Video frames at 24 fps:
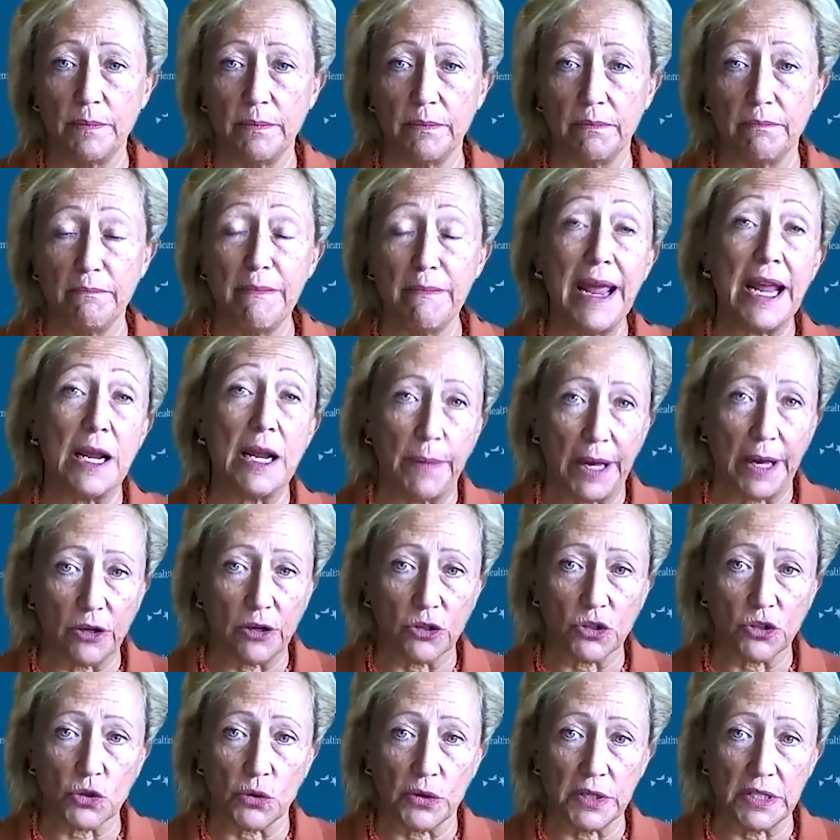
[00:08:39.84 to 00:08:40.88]
make better
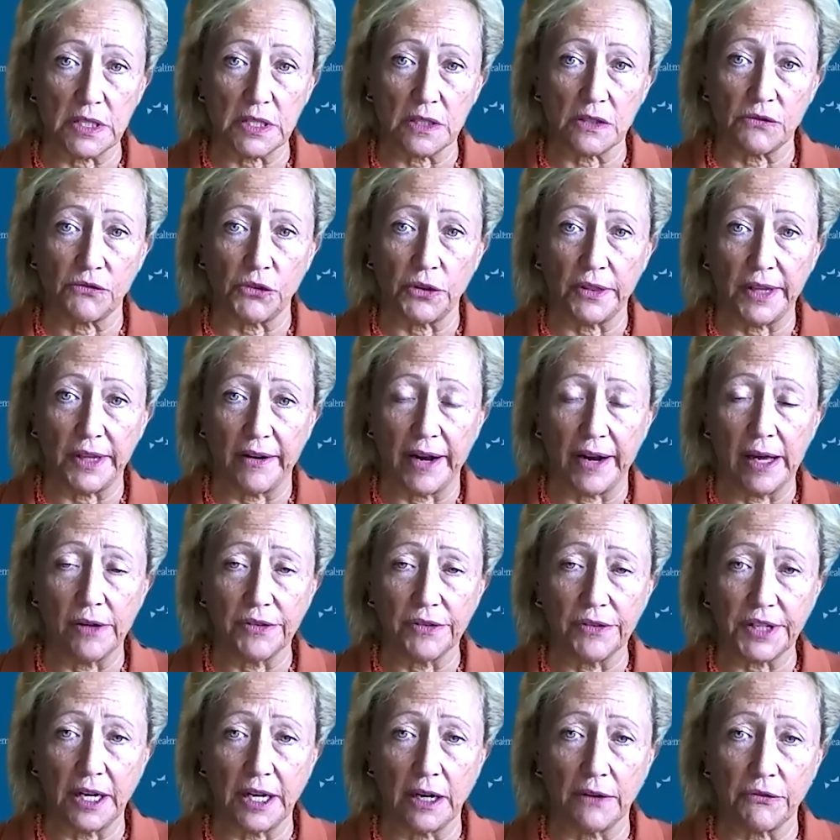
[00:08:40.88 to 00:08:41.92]
choices for their
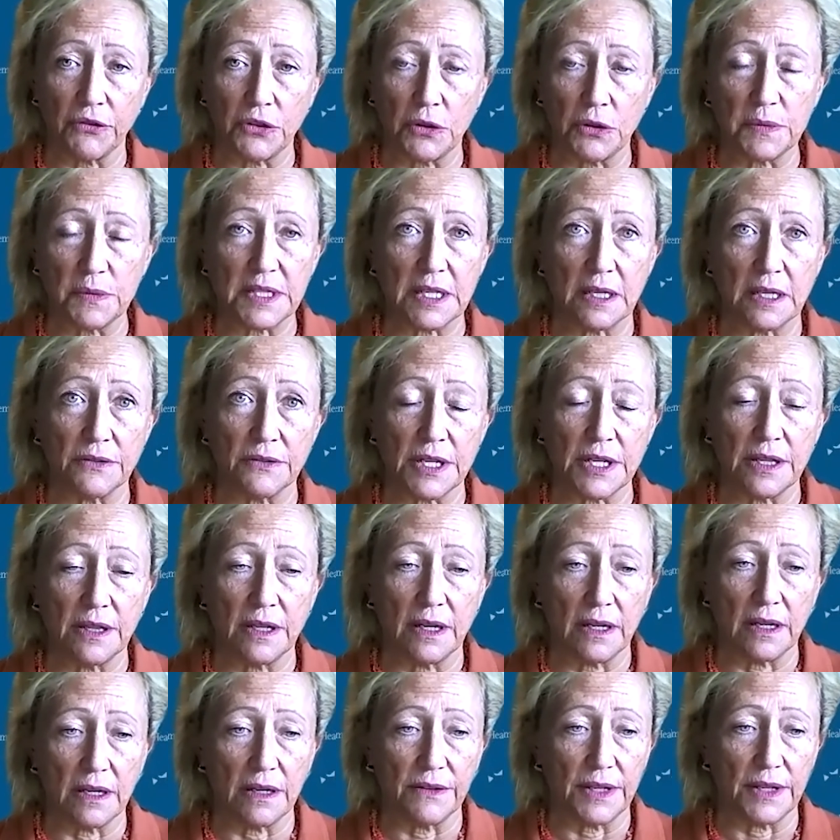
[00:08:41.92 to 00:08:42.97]
healthcare for themselves and
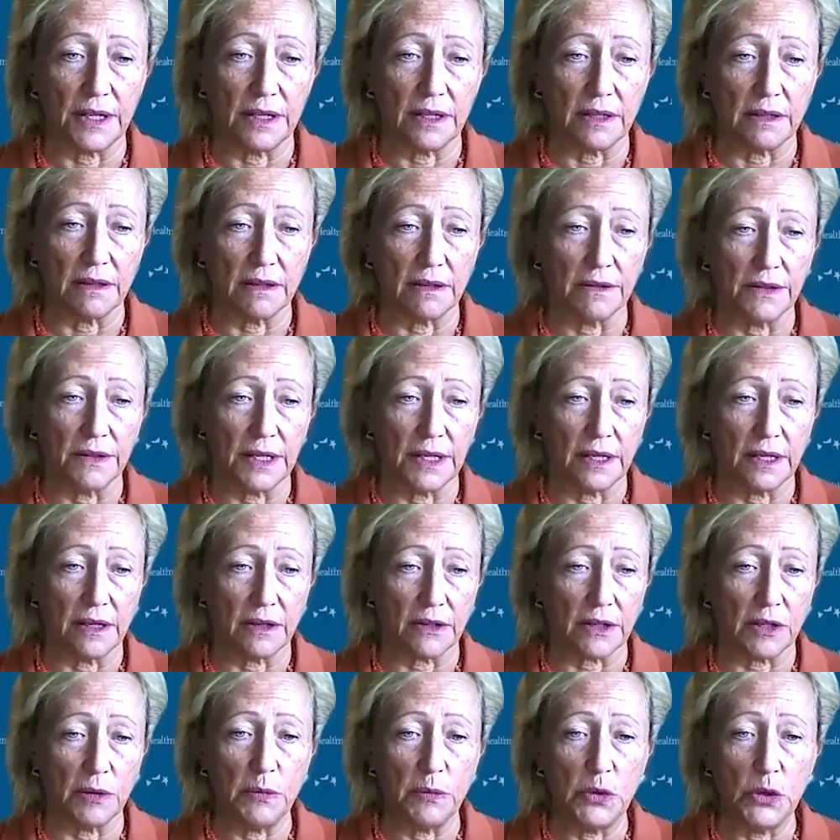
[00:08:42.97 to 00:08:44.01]
their
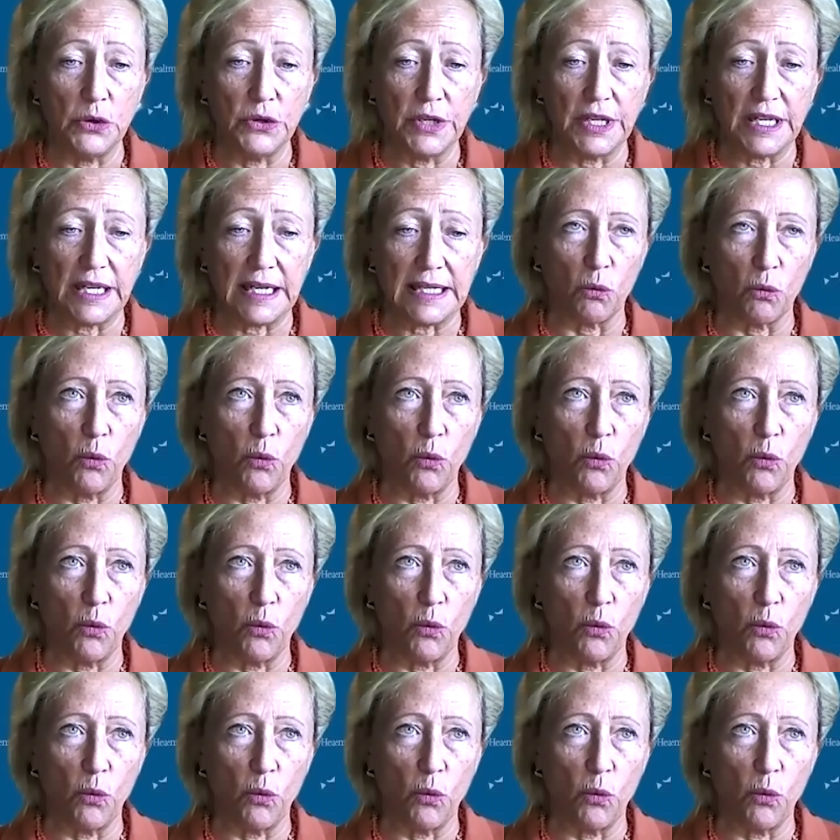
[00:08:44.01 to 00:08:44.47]
community.